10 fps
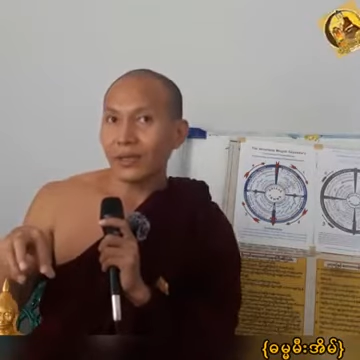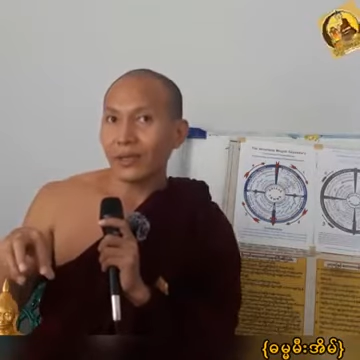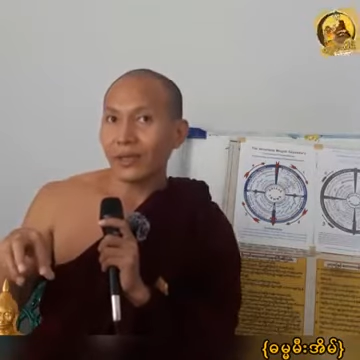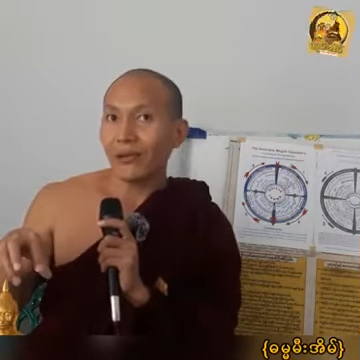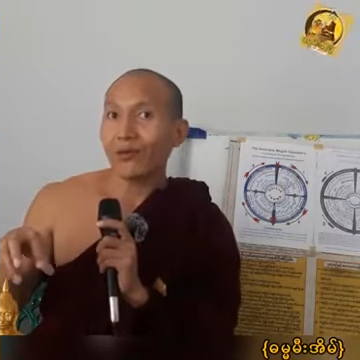
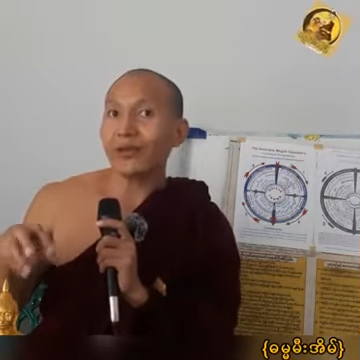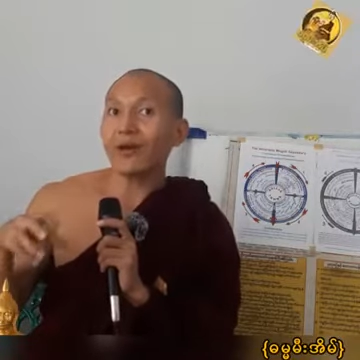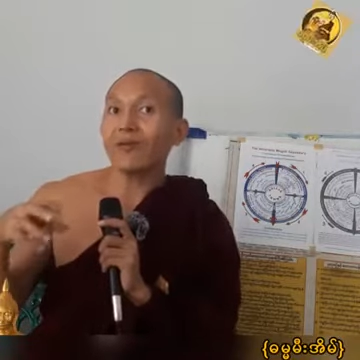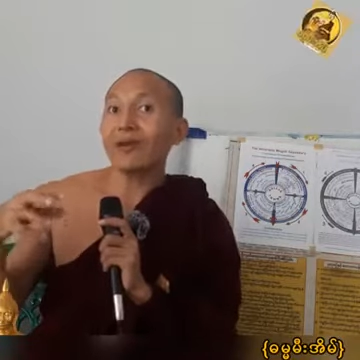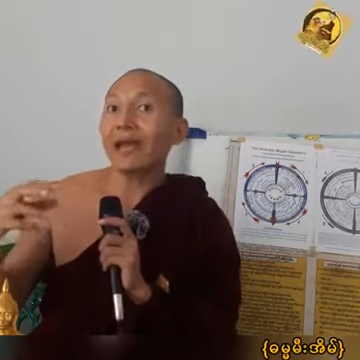If we
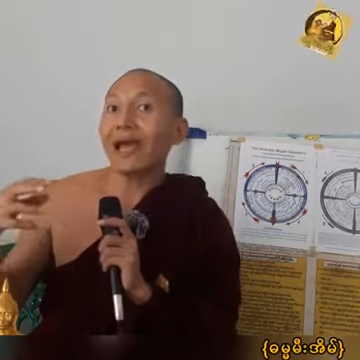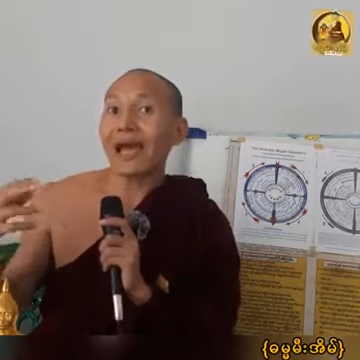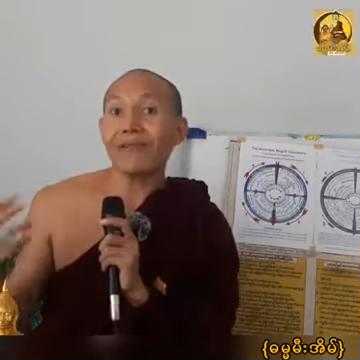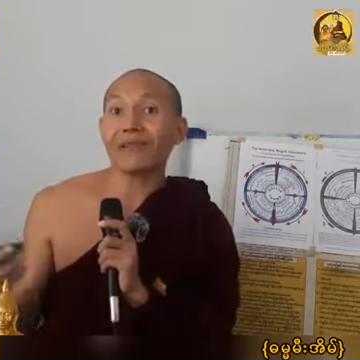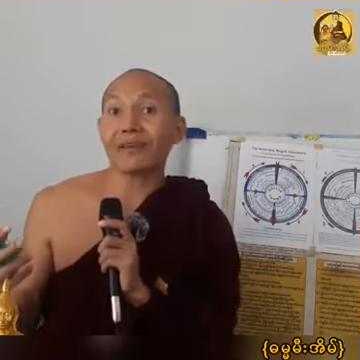don't
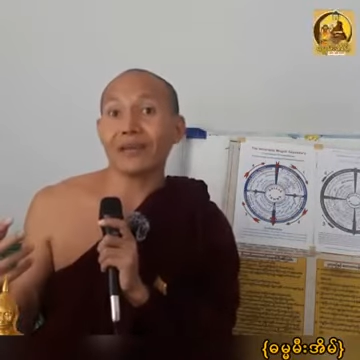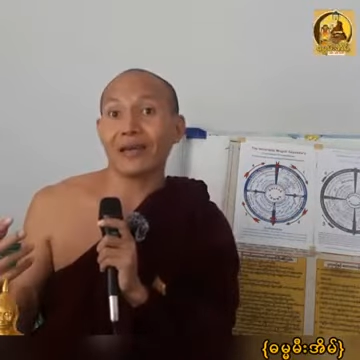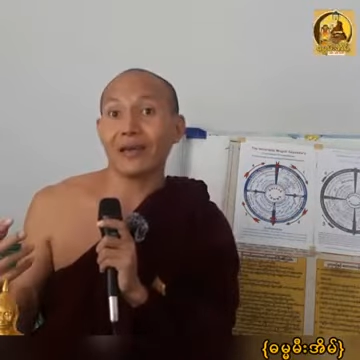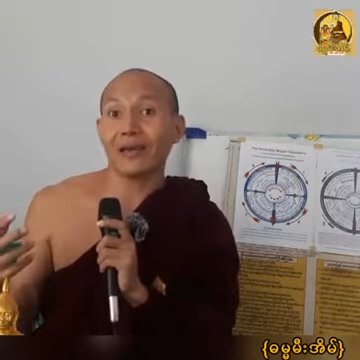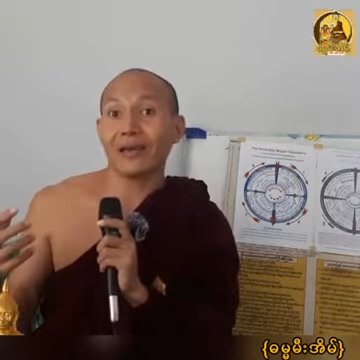have the
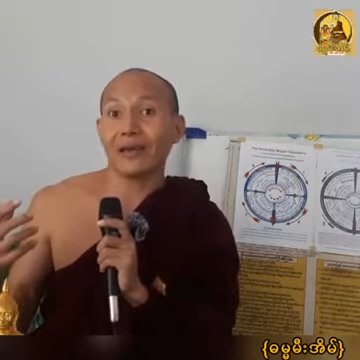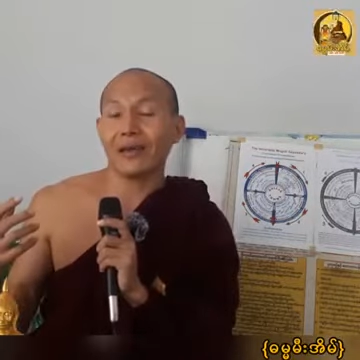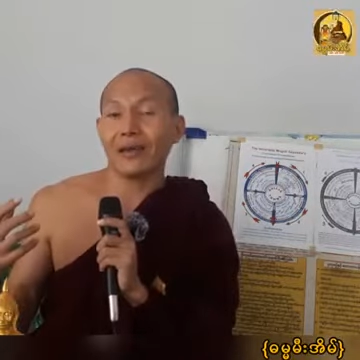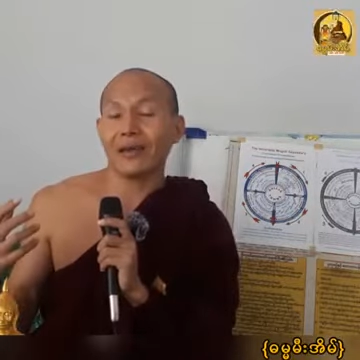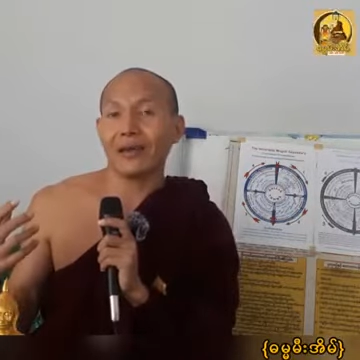
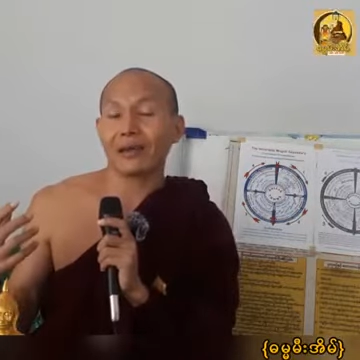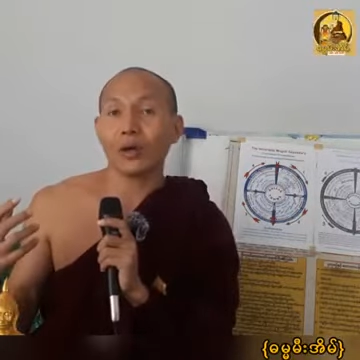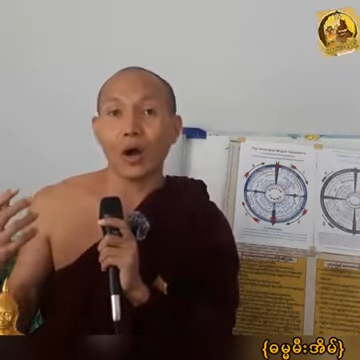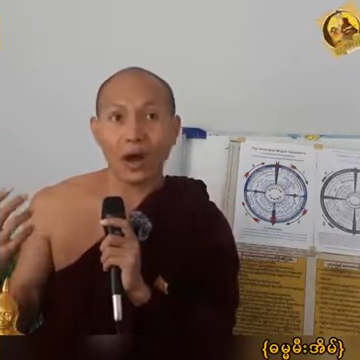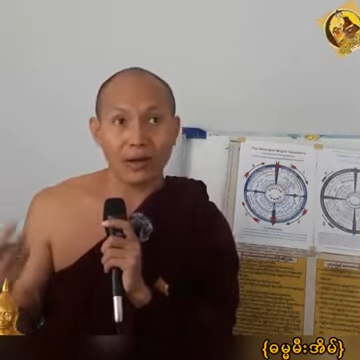
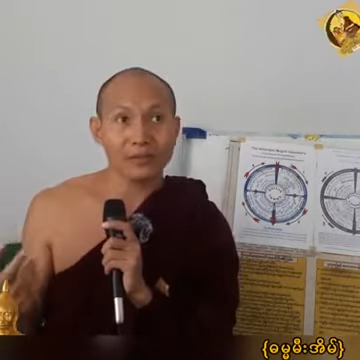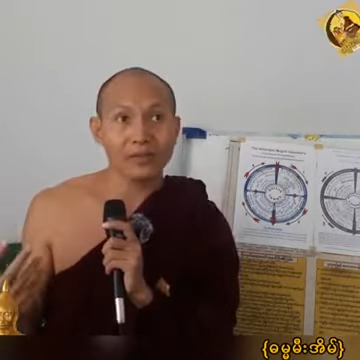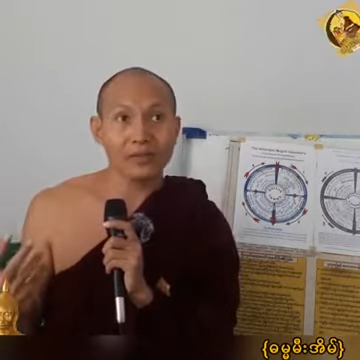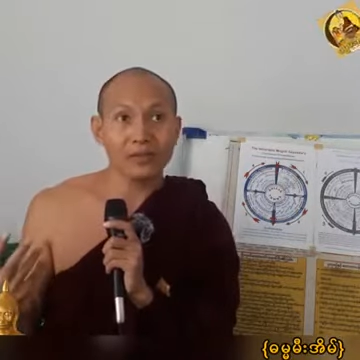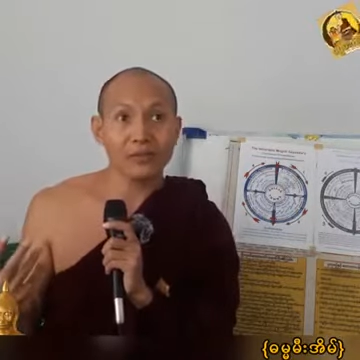
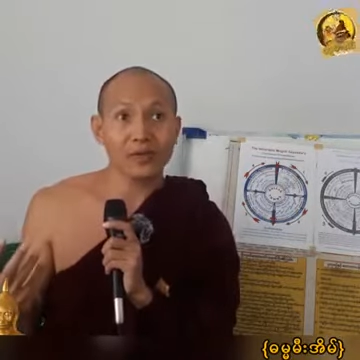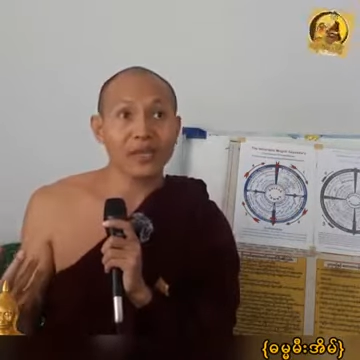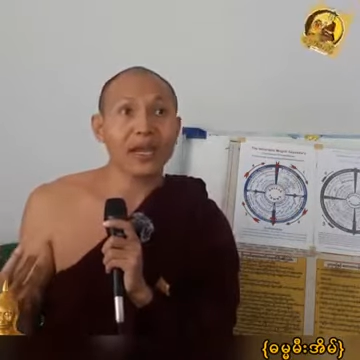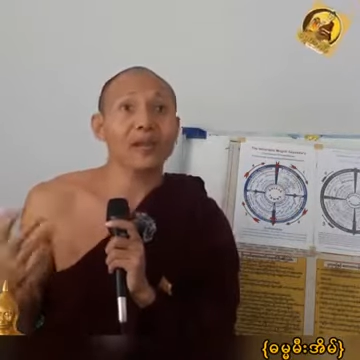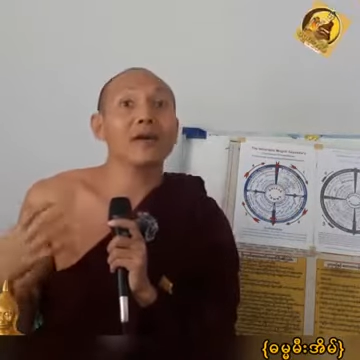cause, we
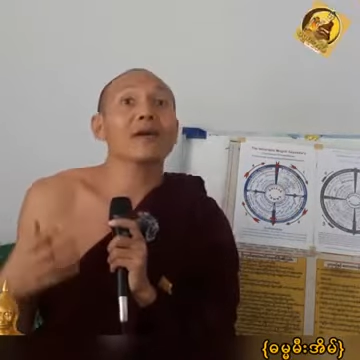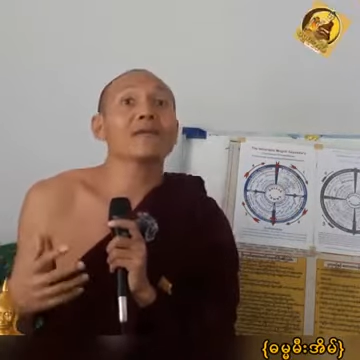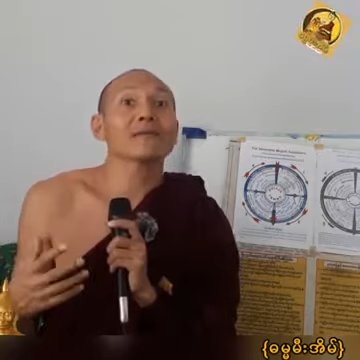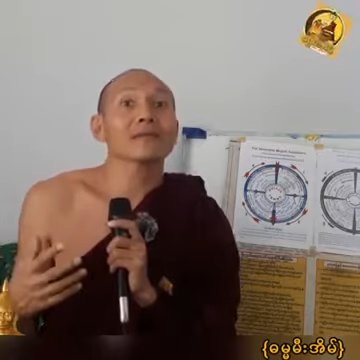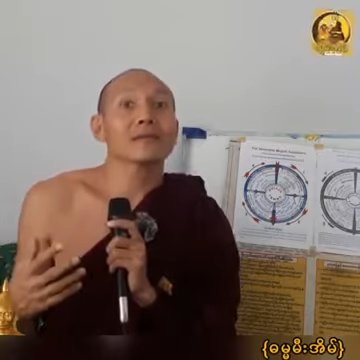cannot
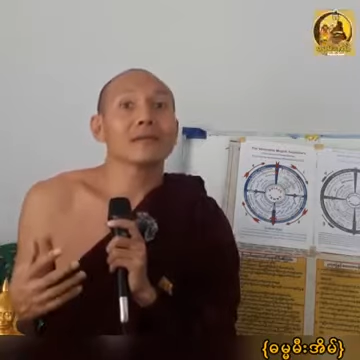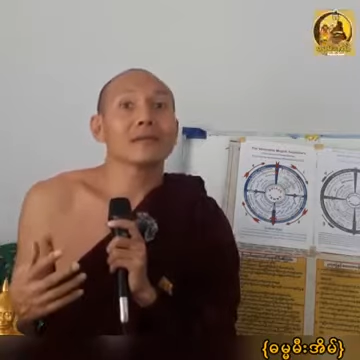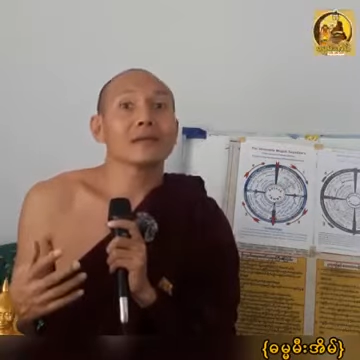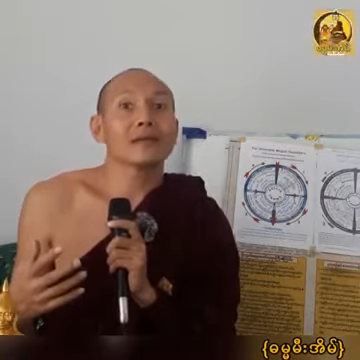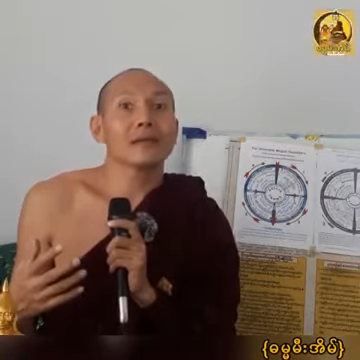
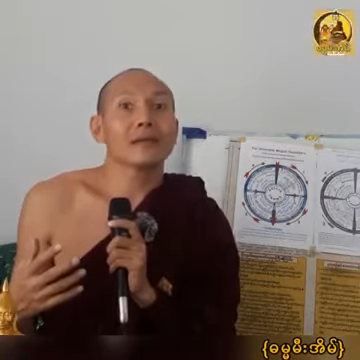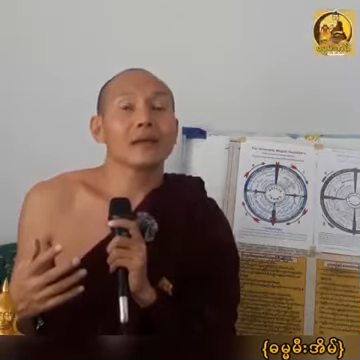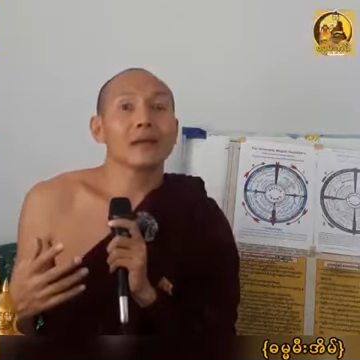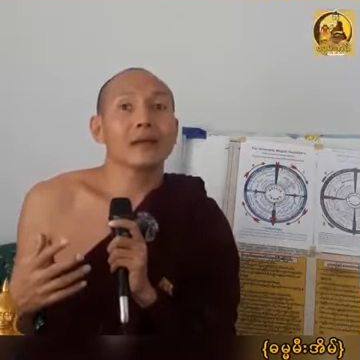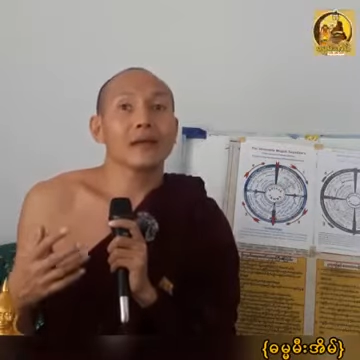
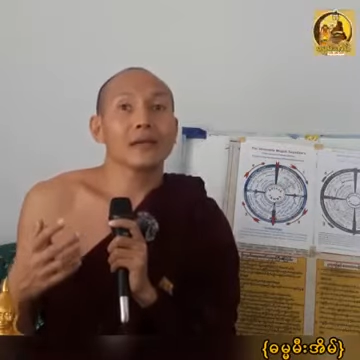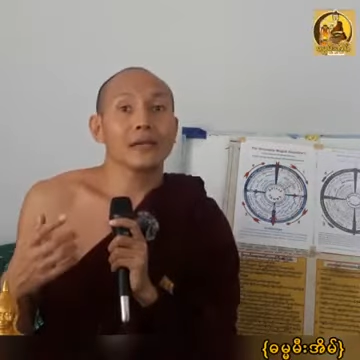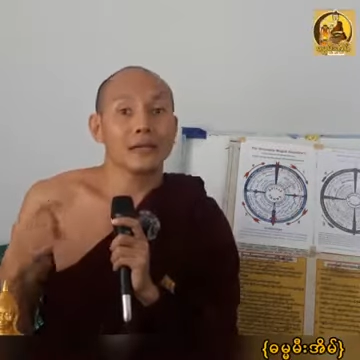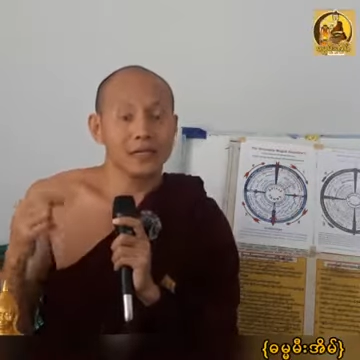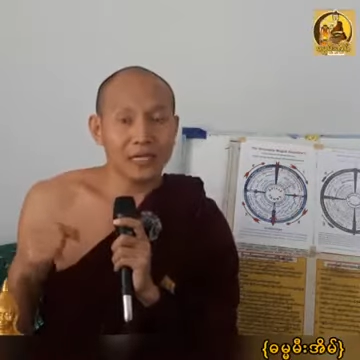uh,
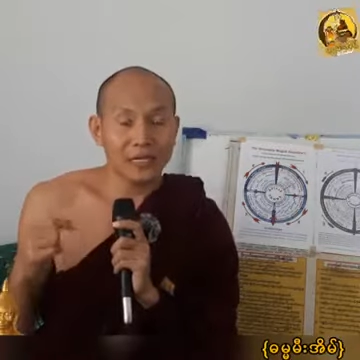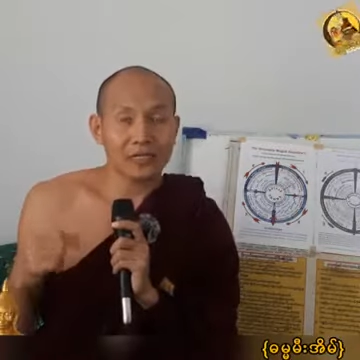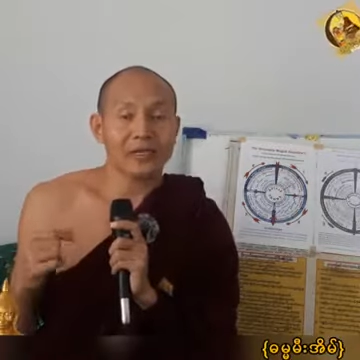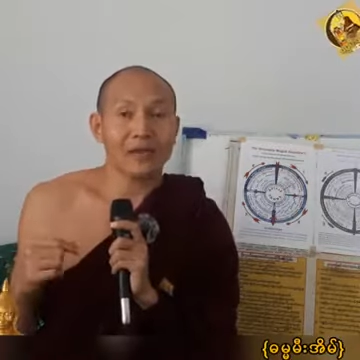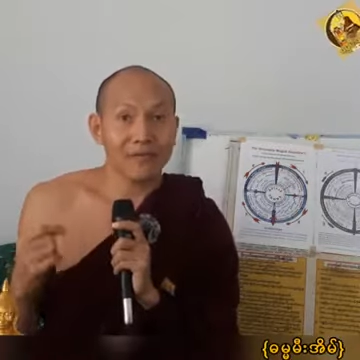
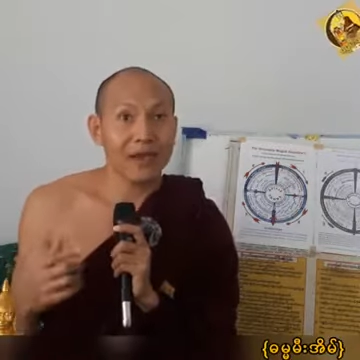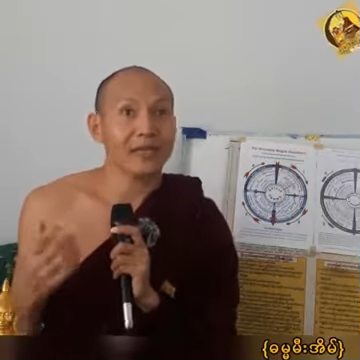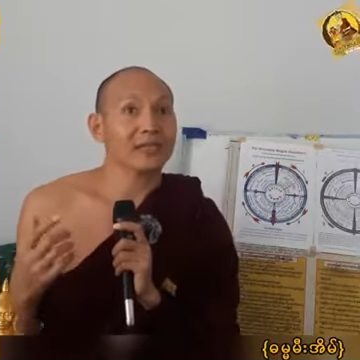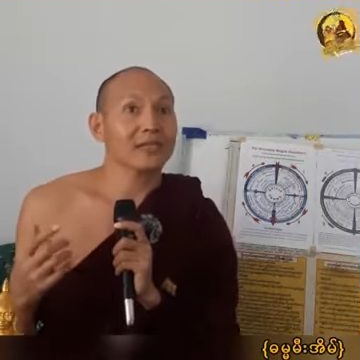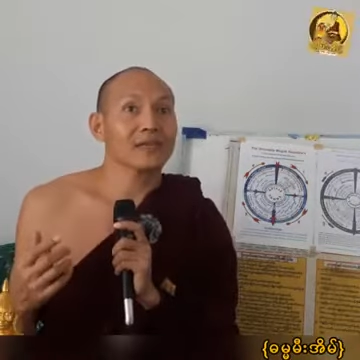this
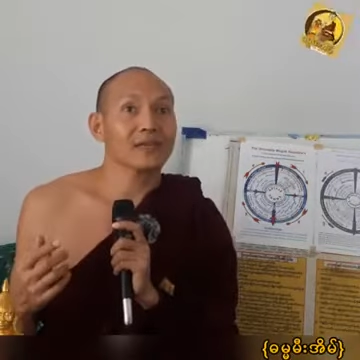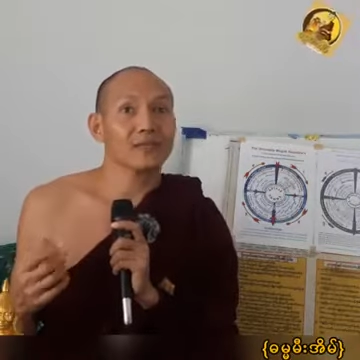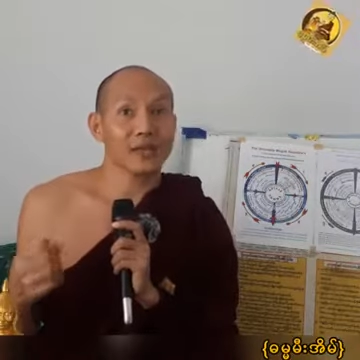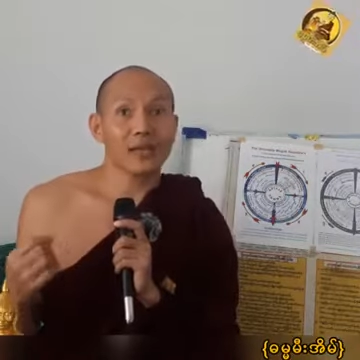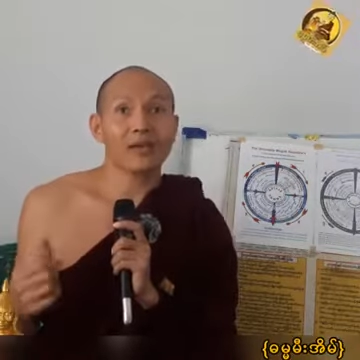effect.
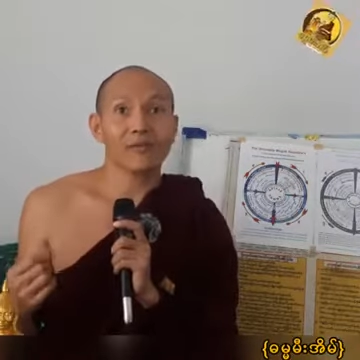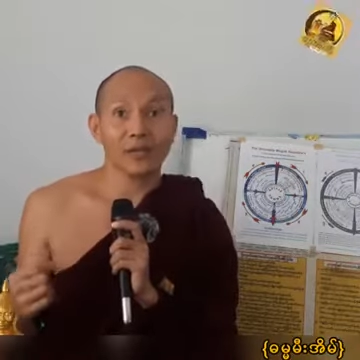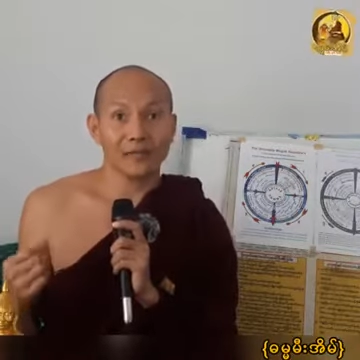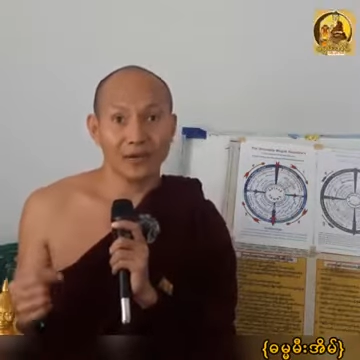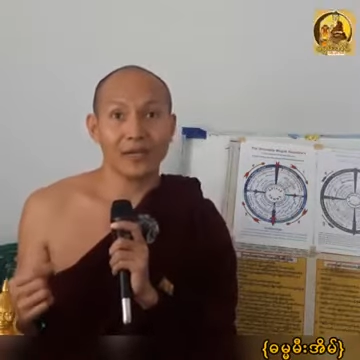We cannot
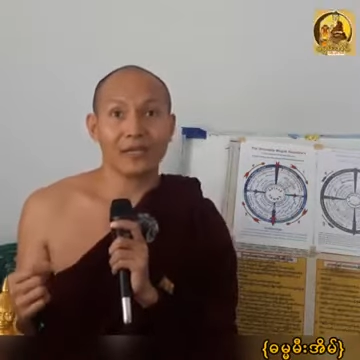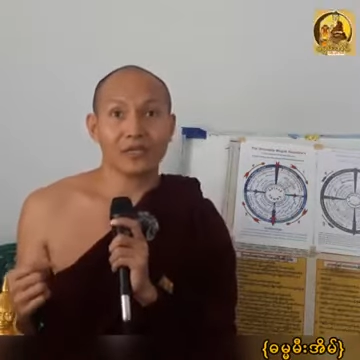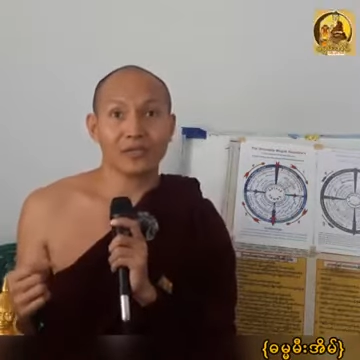be affected